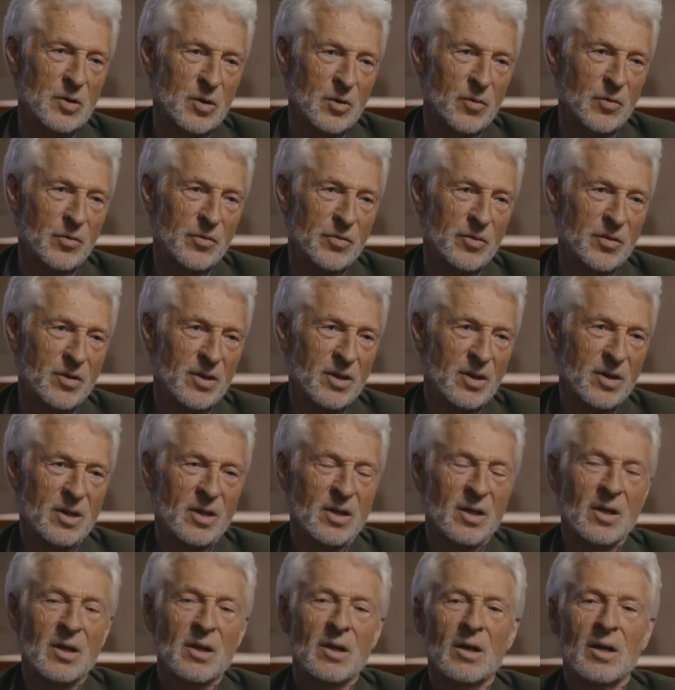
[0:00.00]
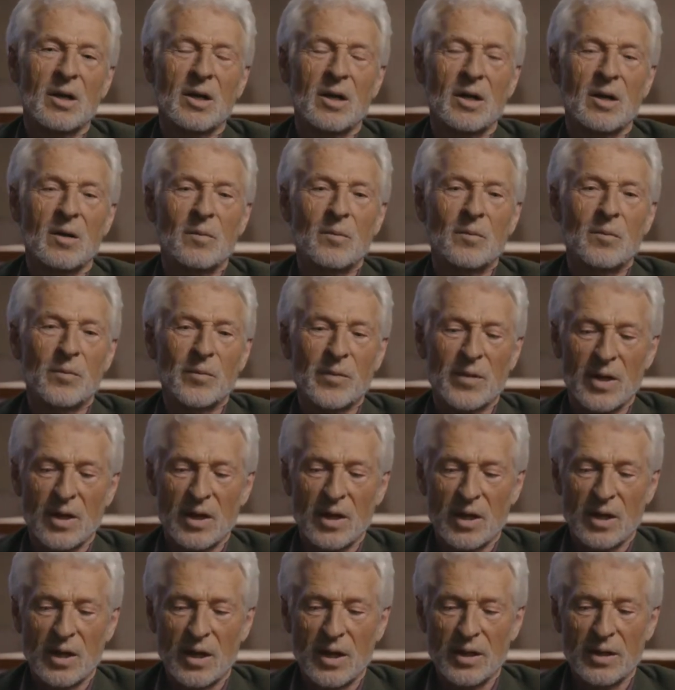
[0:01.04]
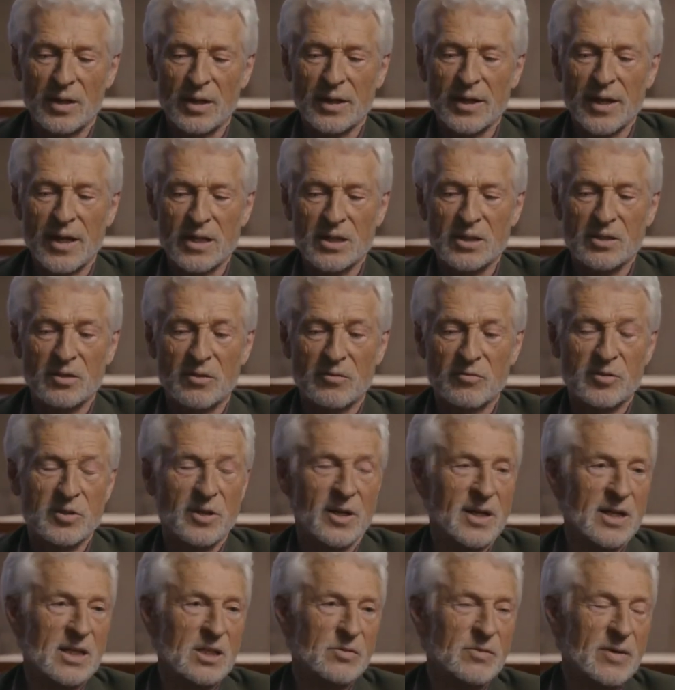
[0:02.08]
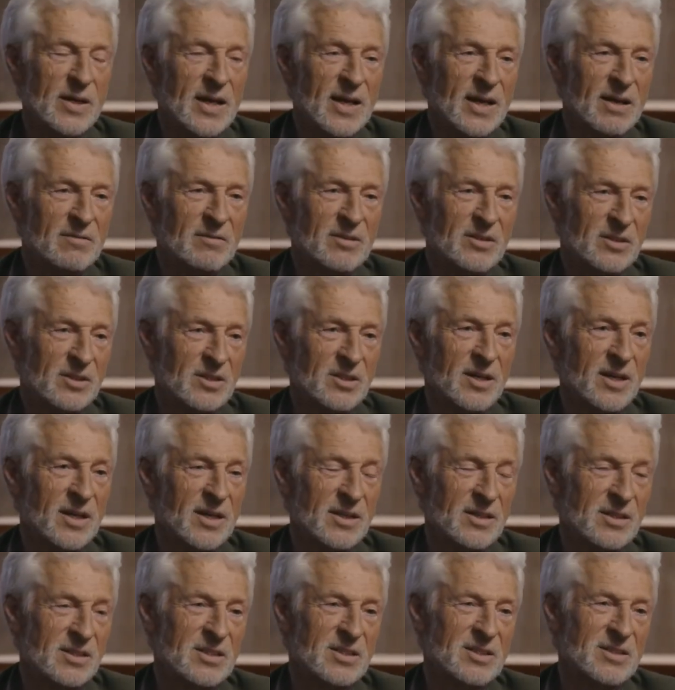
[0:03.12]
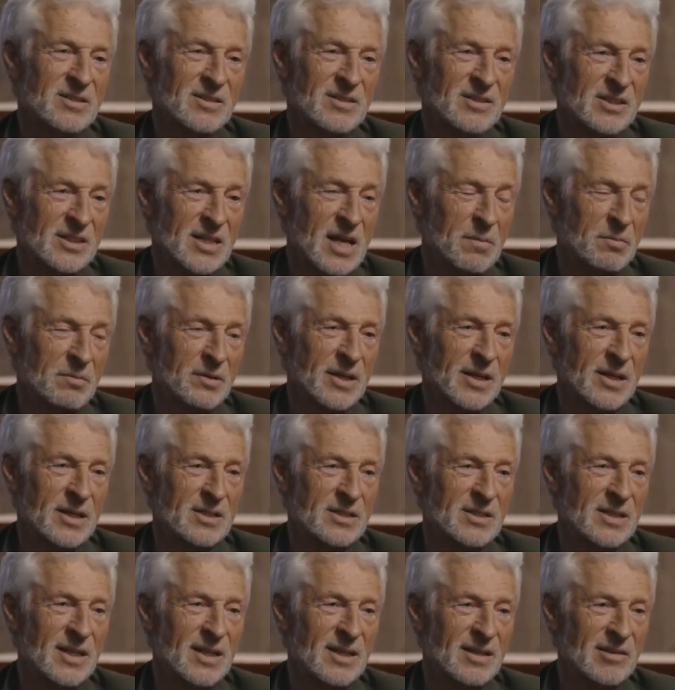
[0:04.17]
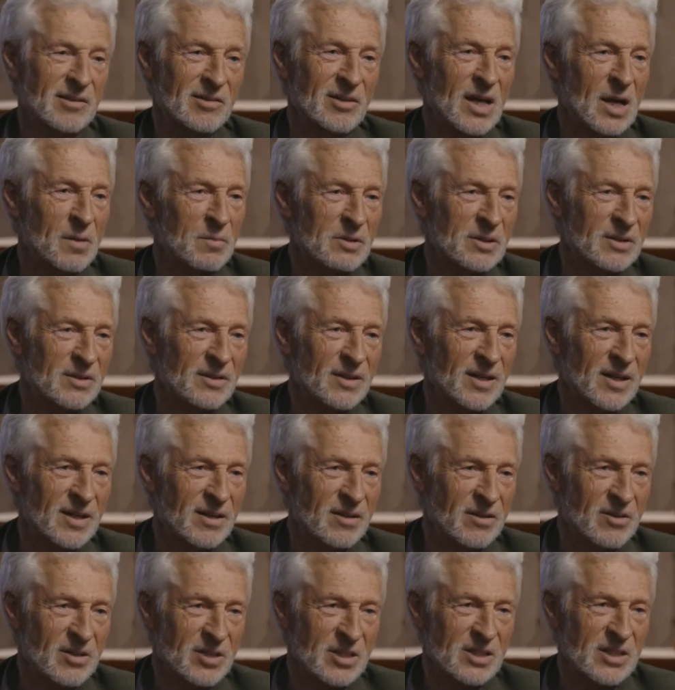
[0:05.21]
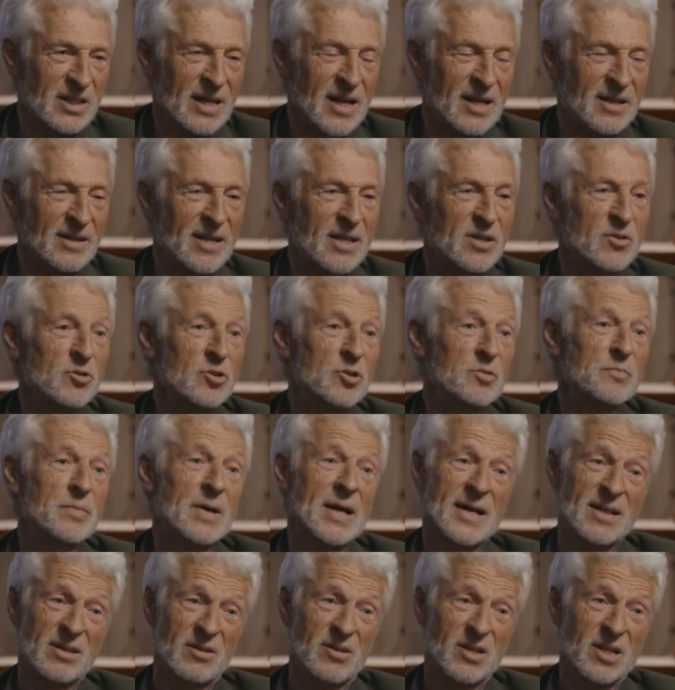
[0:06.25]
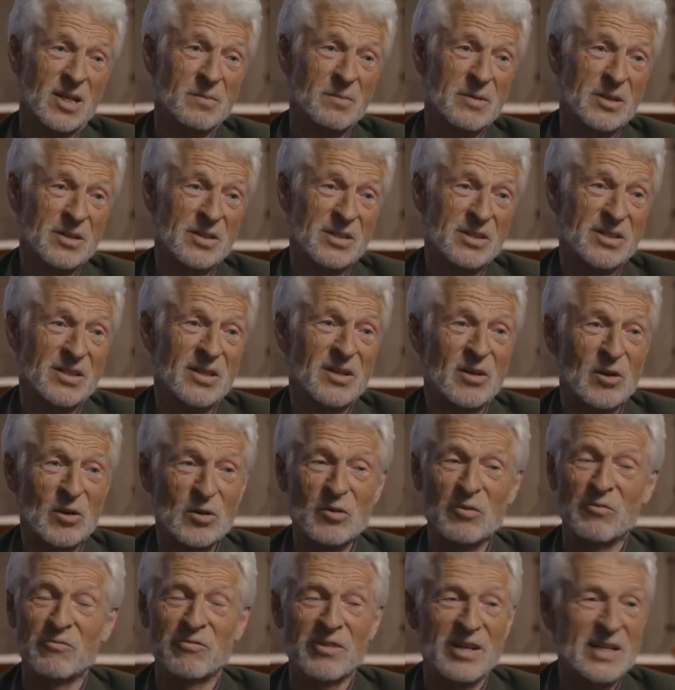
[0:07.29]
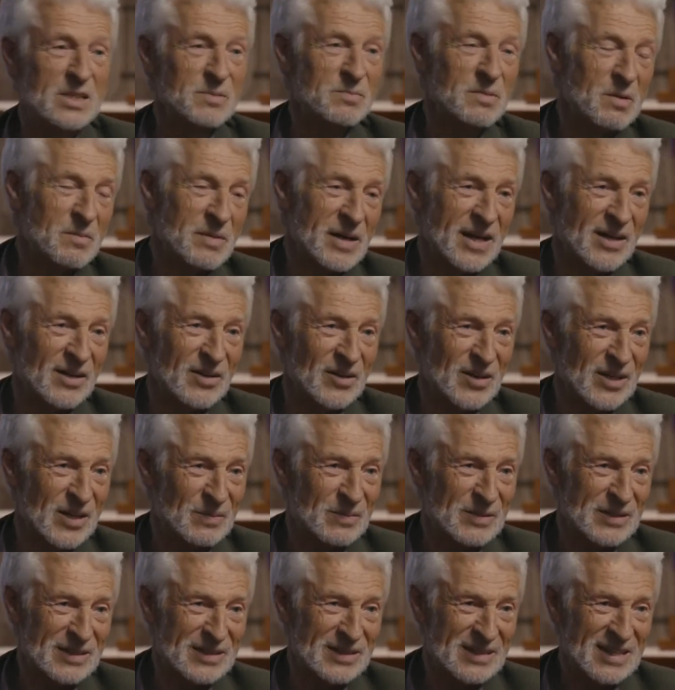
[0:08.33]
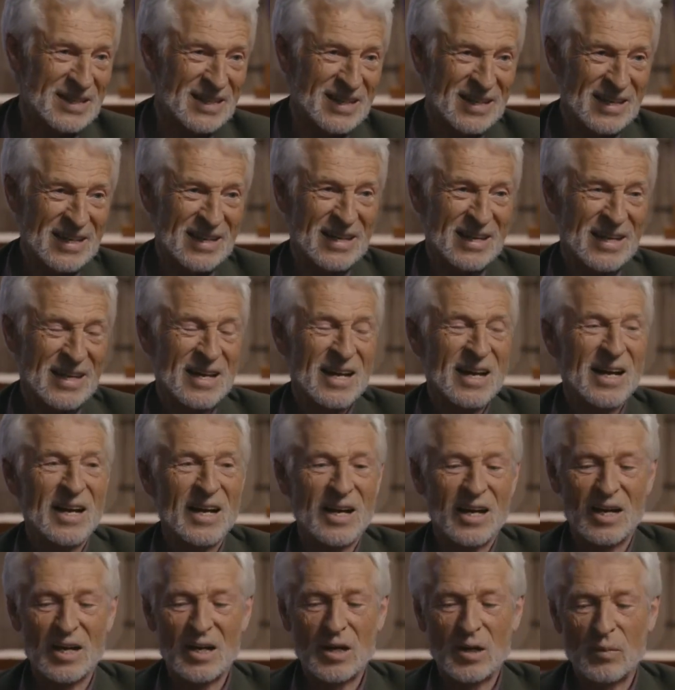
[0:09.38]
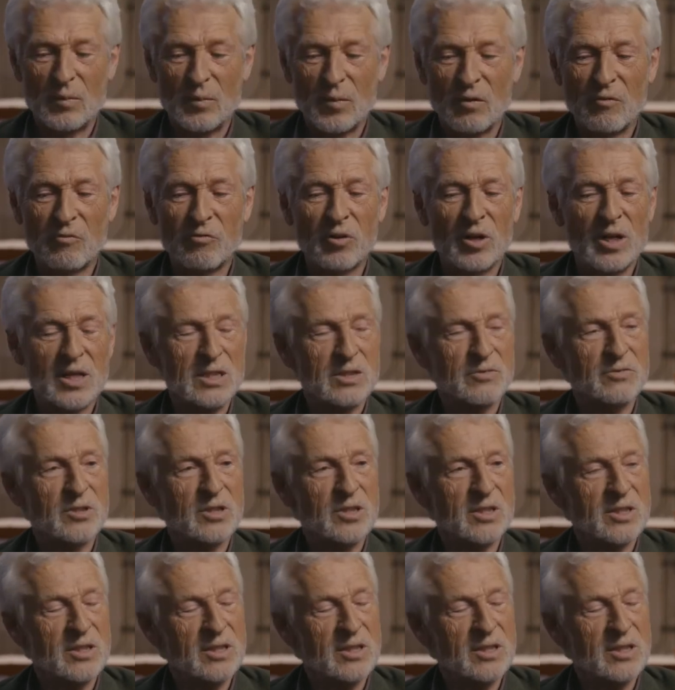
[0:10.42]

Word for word: both. Um, in the case of science, we have the science skeptics and climate deniers, and they use bad arguments. They are convinced by bad arguments. Uh, philosophers